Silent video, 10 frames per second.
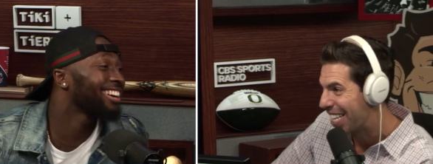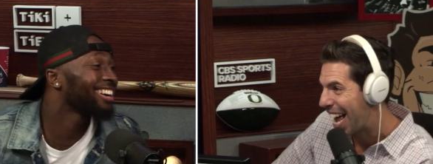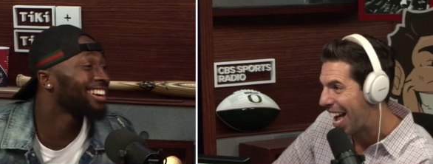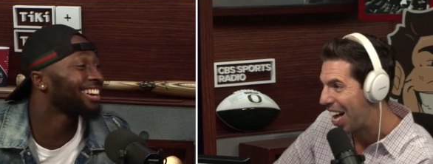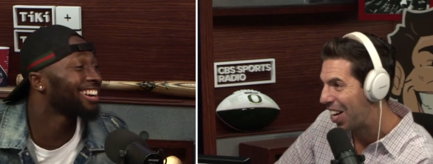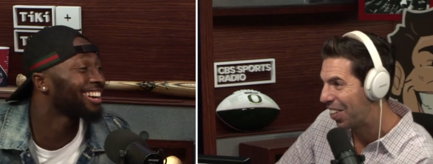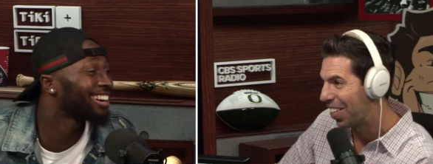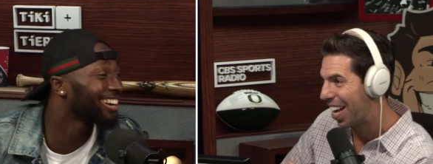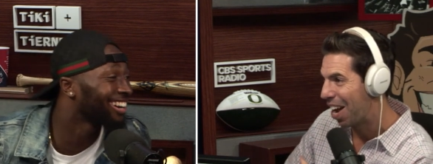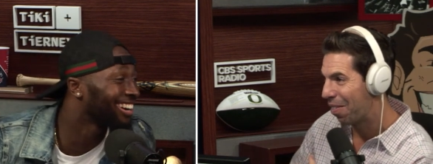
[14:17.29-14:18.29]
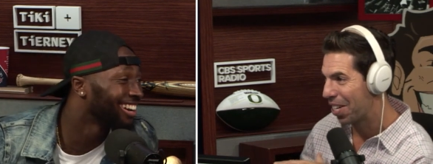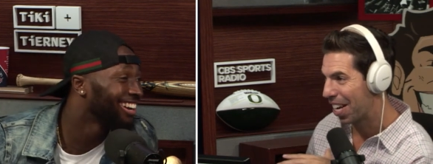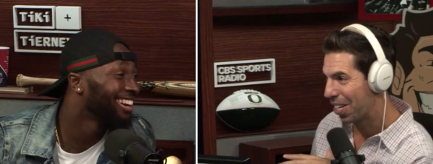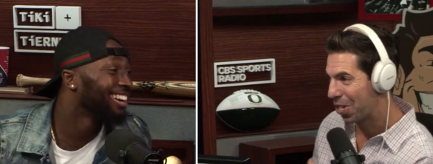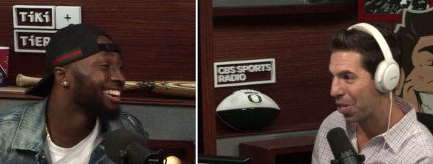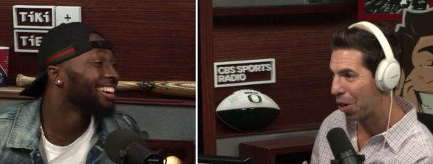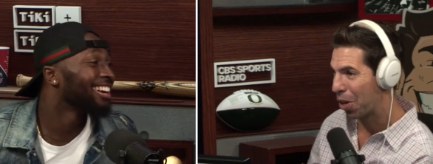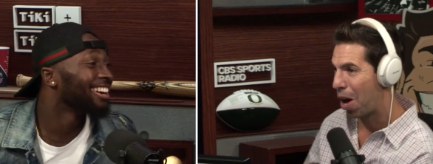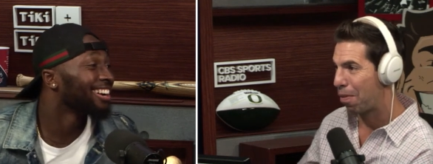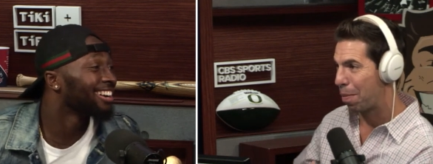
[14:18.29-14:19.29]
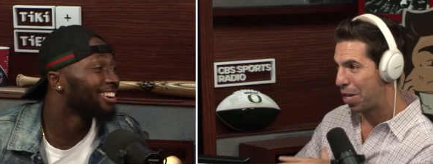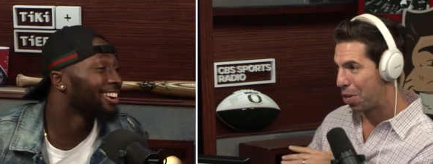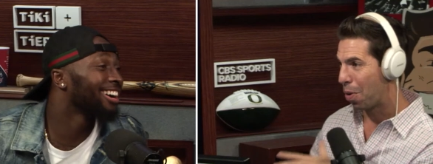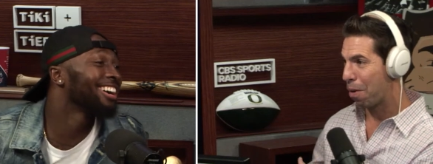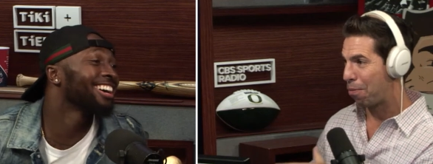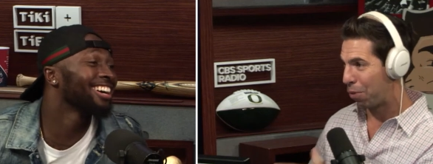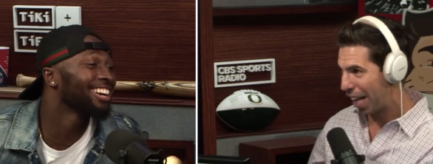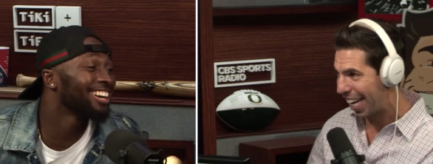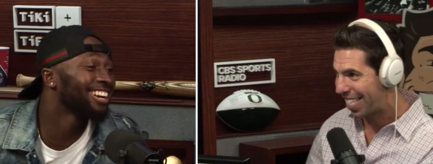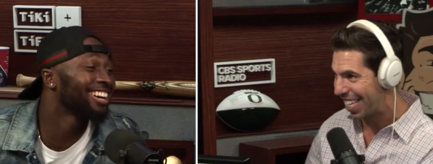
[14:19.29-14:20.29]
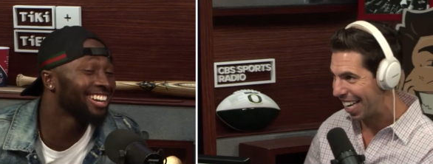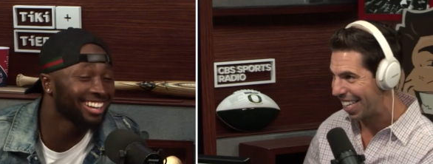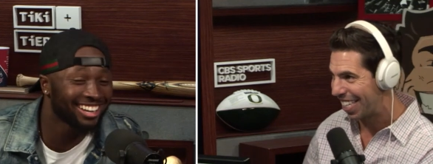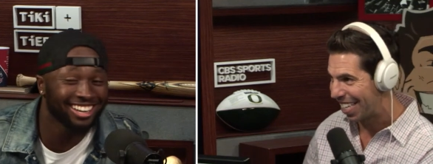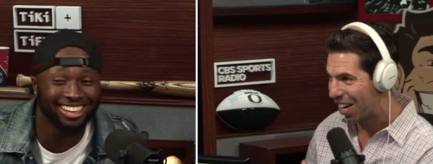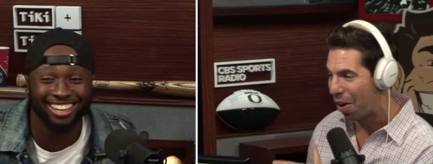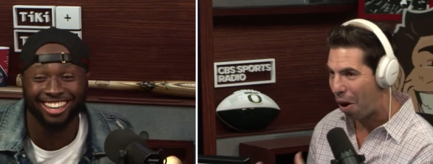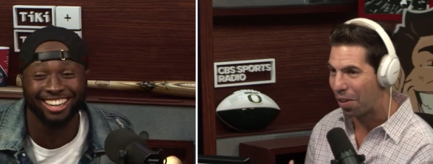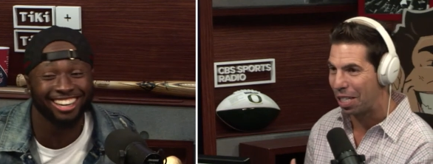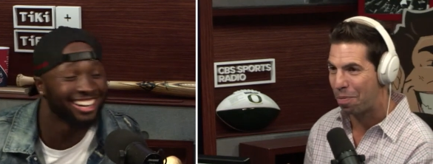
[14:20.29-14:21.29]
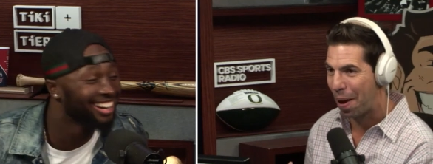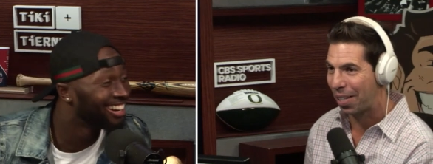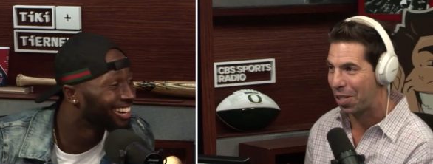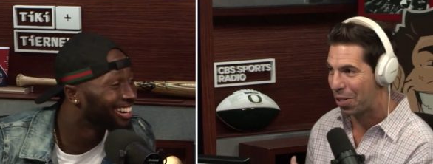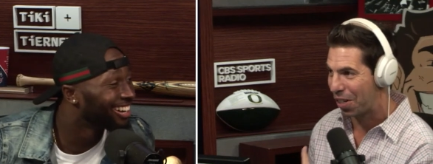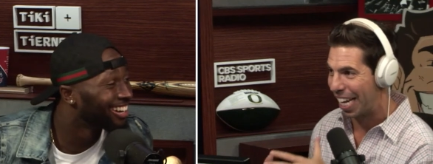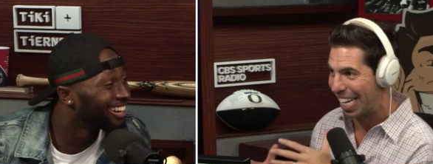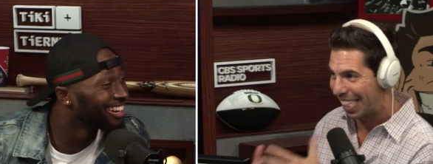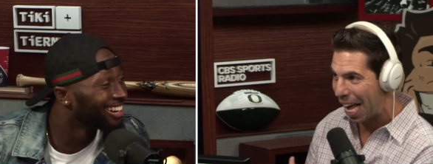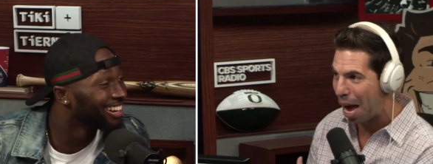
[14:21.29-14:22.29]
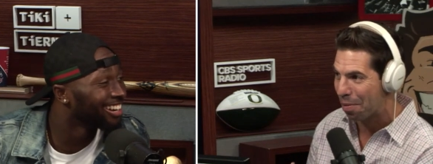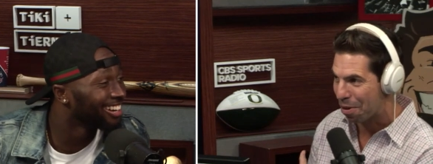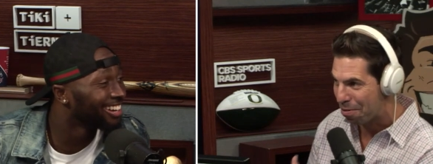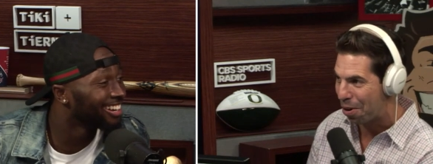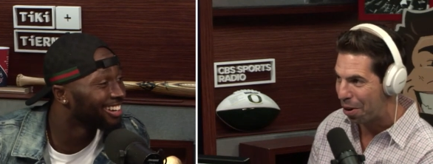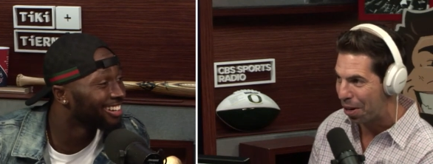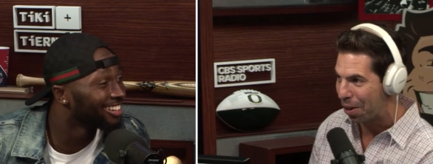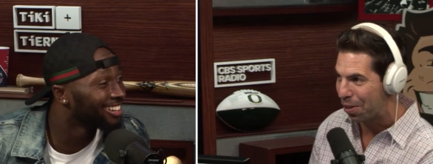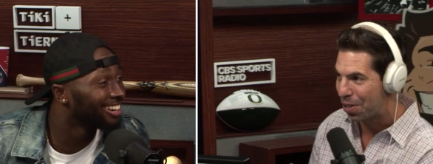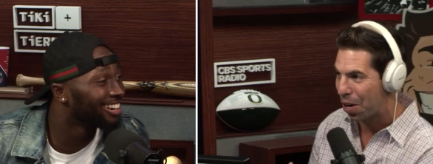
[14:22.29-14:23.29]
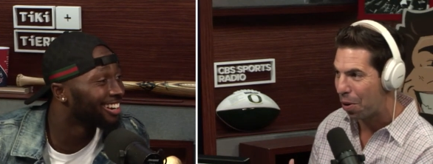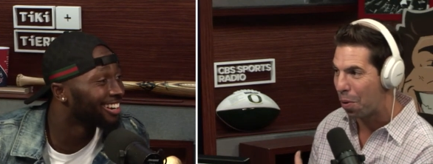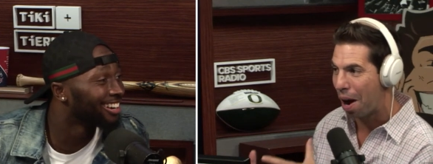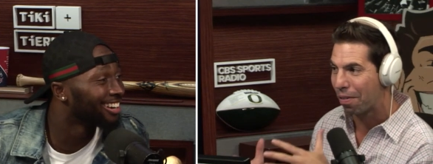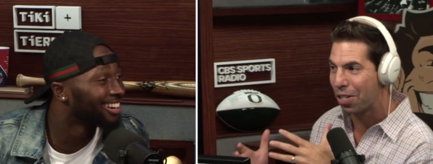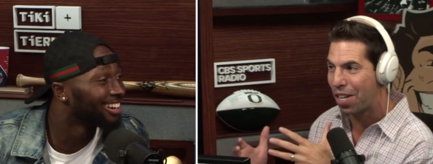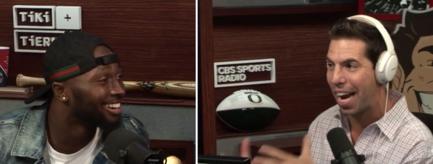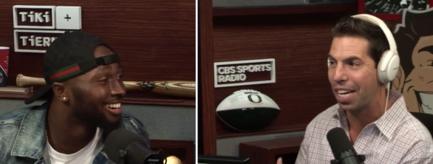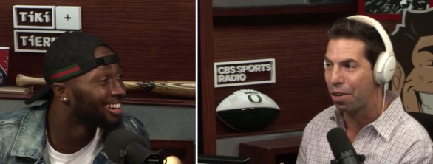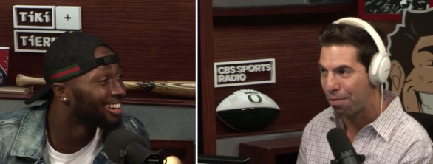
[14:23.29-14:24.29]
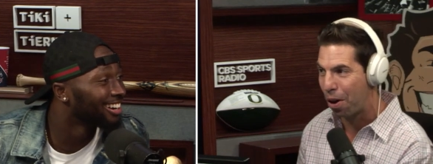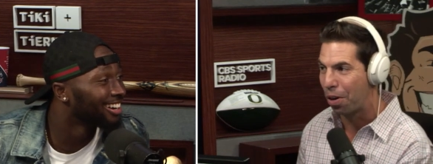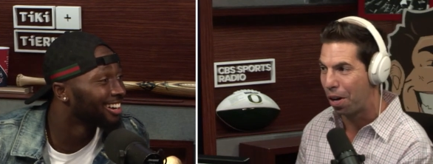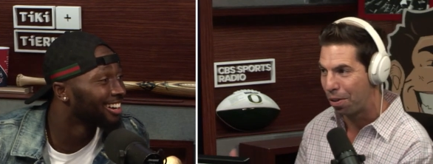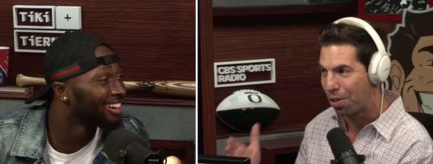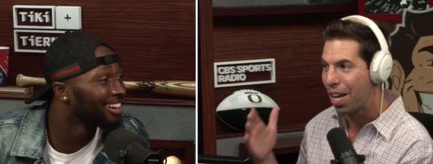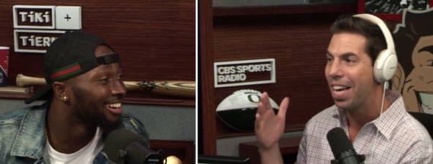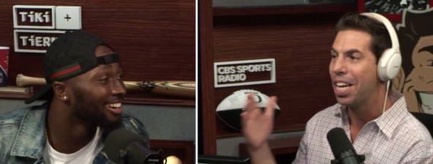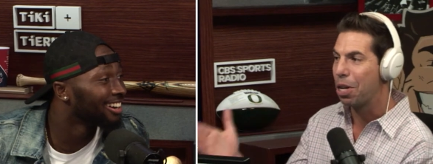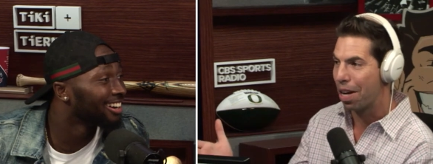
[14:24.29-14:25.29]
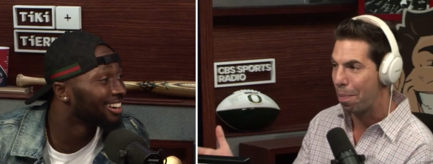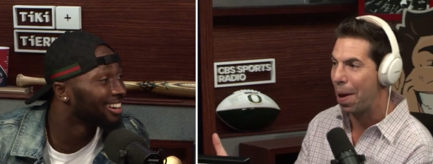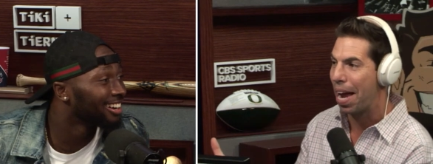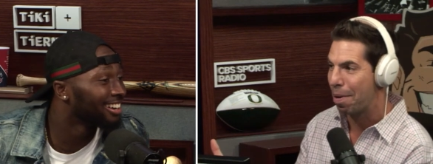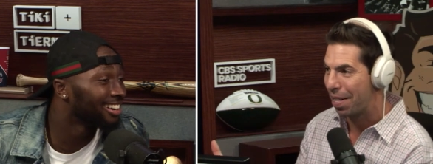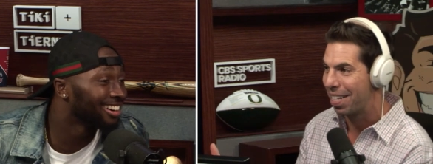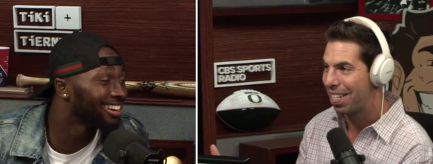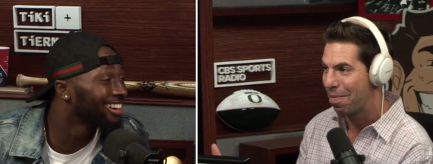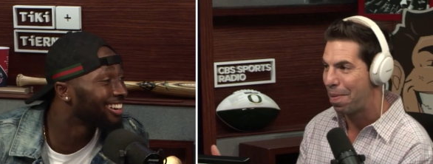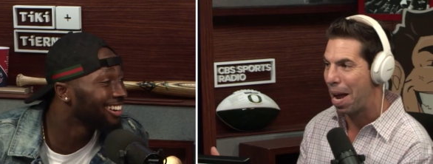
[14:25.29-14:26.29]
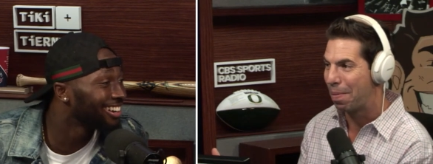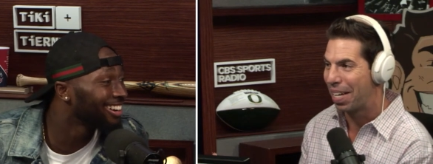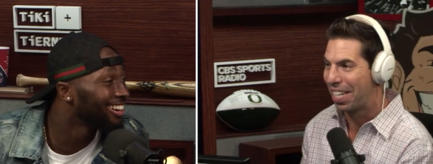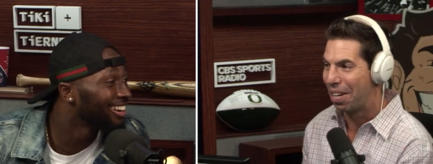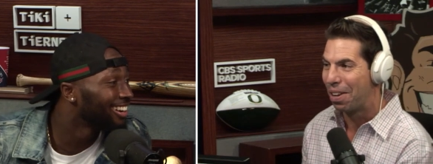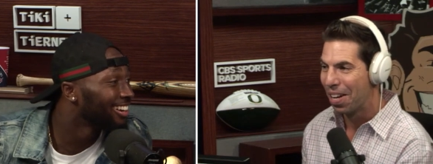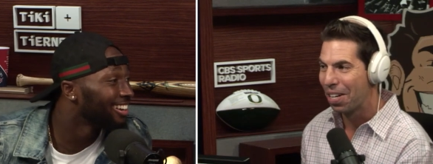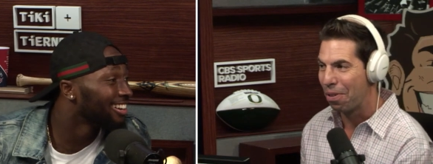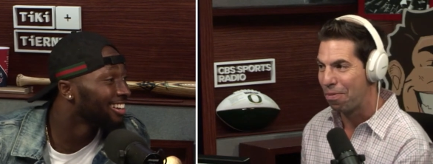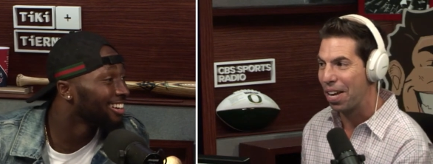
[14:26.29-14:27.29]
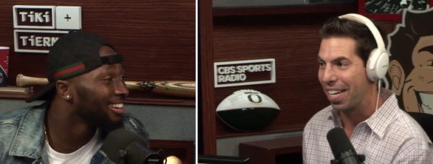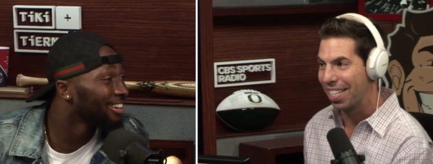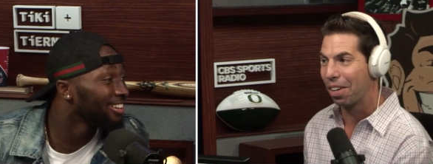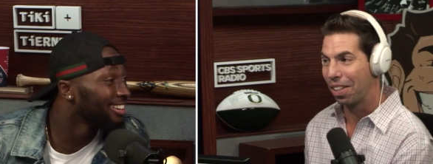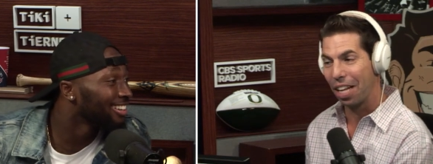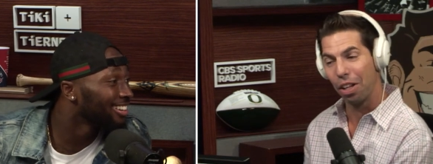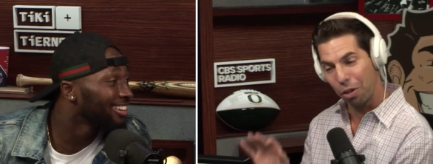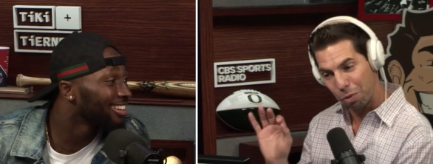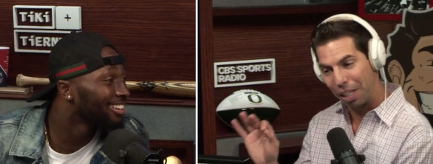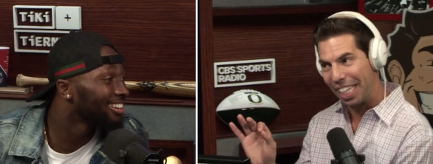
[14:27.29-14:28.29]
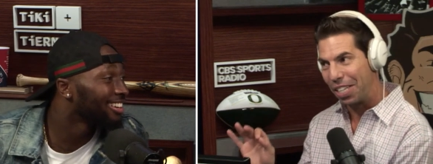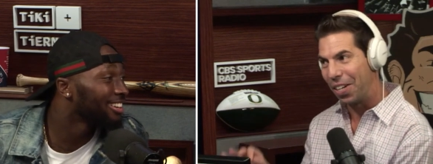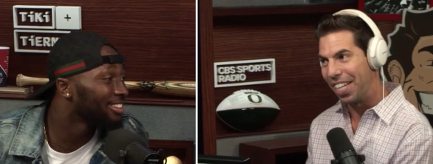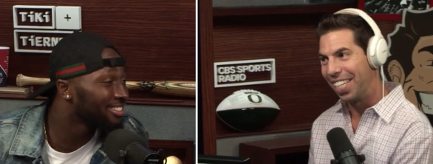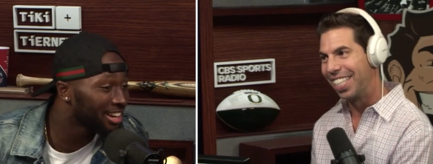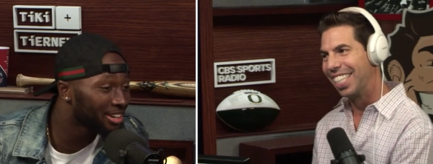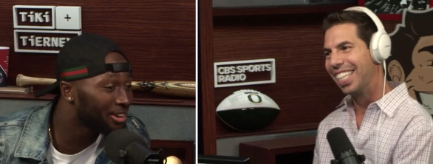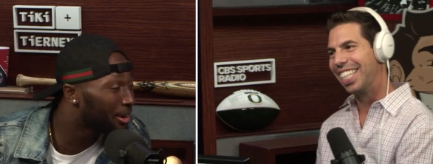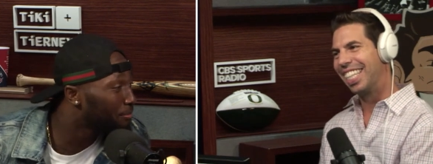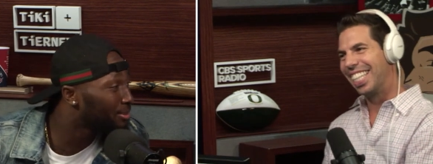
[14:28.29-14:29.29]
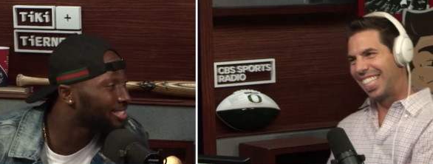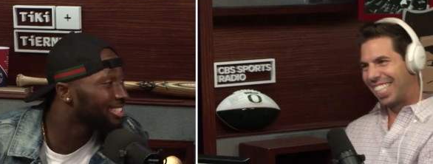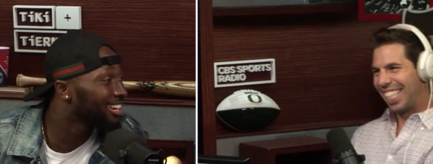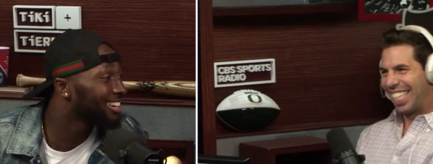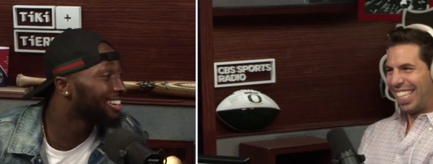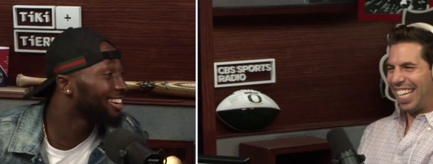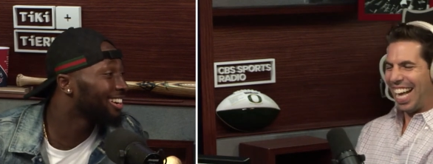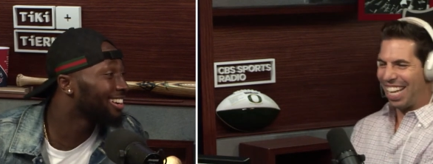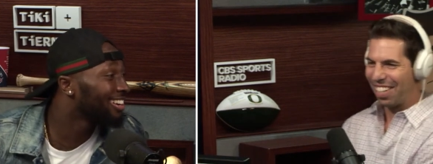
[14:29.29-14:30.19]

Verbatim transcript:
Speaker 1: down, and when you got your shirt off, I mean, you are uh. flexing. you know, all these pictures are like glamour photos. Yeah. So whoever is taking your photos, you got to pay him pay good good fee because they they look really good.
Speaker 2: Thank you, I appreciate it. I